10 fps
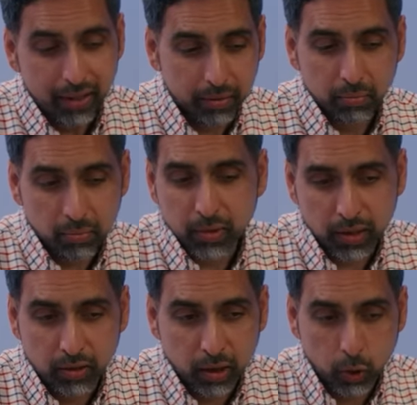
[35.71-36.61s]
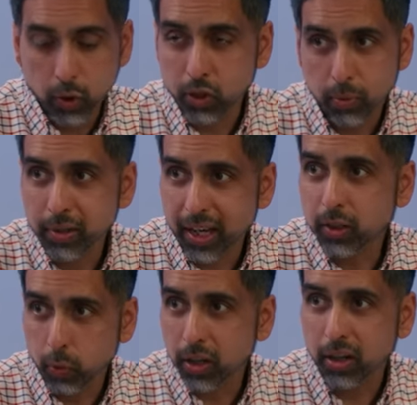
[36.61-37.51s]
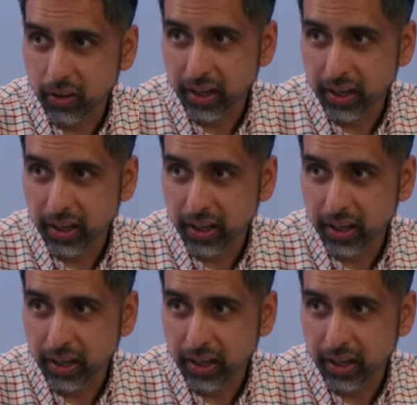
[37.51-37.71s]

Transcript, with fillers: The, the, the student should be allowed to work on